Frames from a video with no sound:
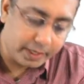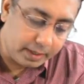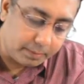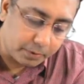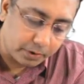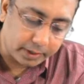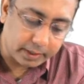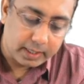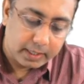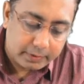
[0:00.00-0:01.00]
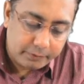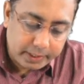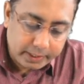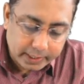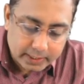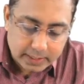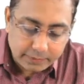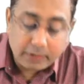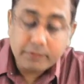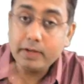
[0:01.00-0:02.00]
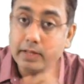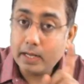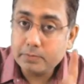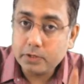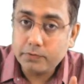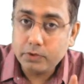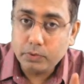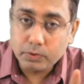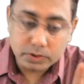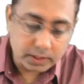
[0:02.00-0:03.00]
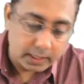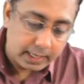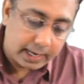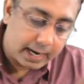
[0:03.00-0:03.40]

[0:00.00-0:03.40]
Very important. We take 75 grams of glucose,